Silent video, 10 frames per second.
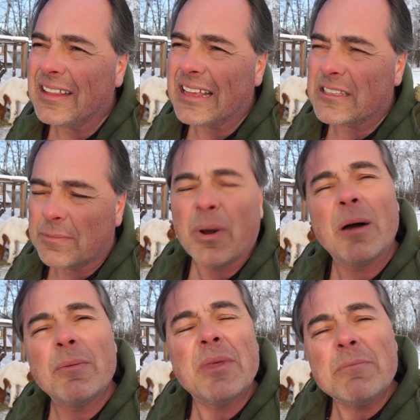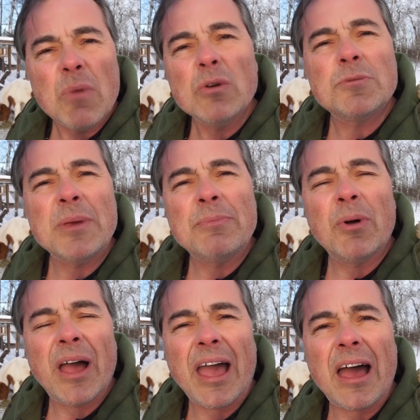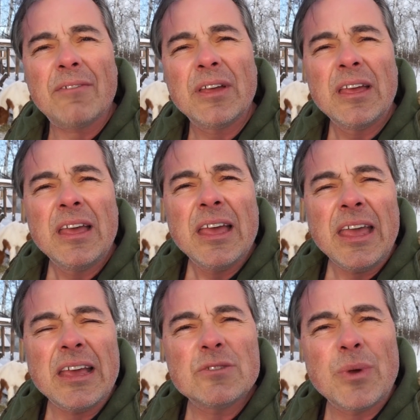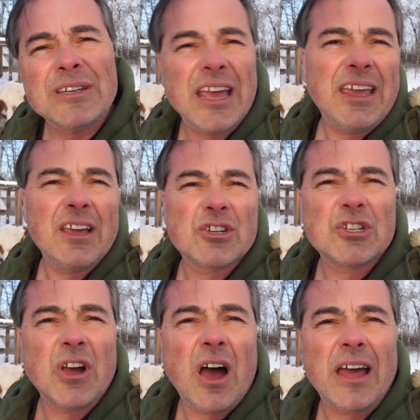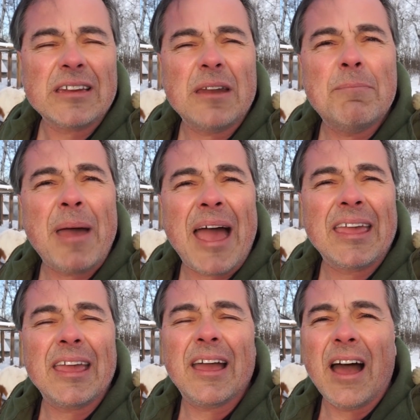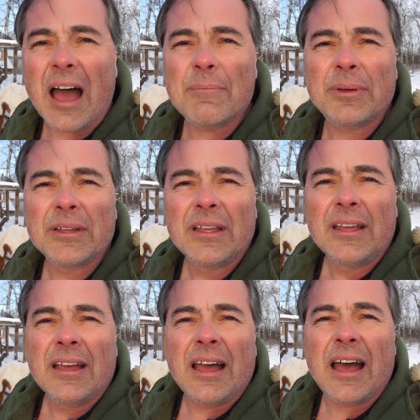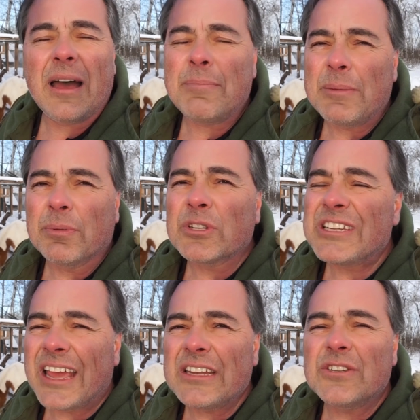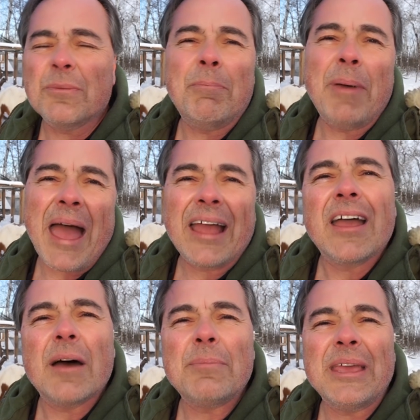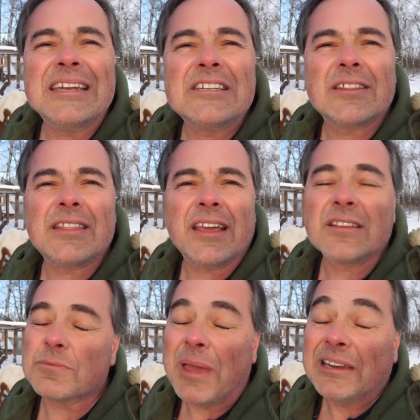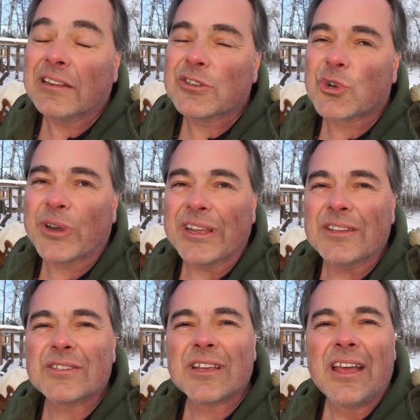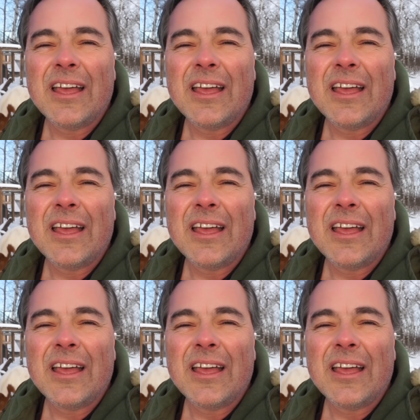it's the problem that most people have, is when taking a shot and backing up. People tend to back up into things, mainly trees,